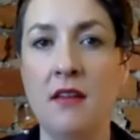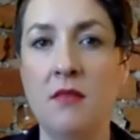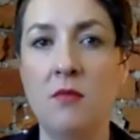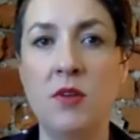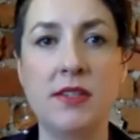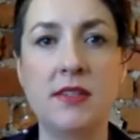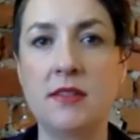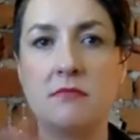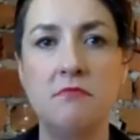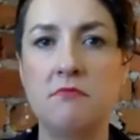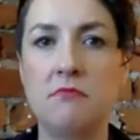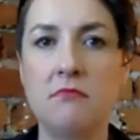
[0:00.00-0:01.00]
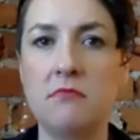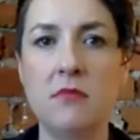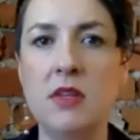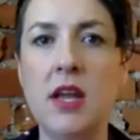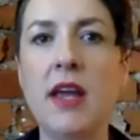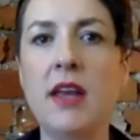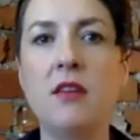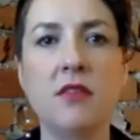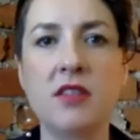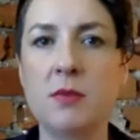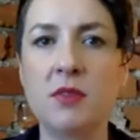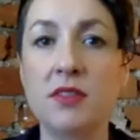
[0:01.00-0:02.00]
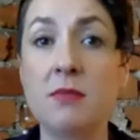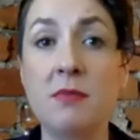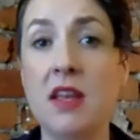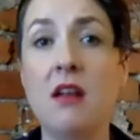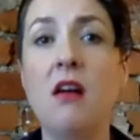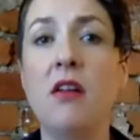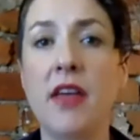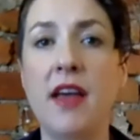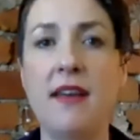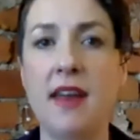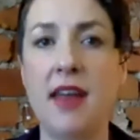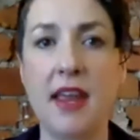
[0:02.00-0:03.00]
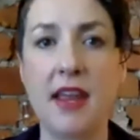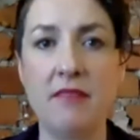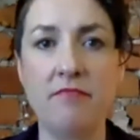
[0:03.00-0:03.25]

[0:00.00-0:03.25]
was not noticeable to me at all that night.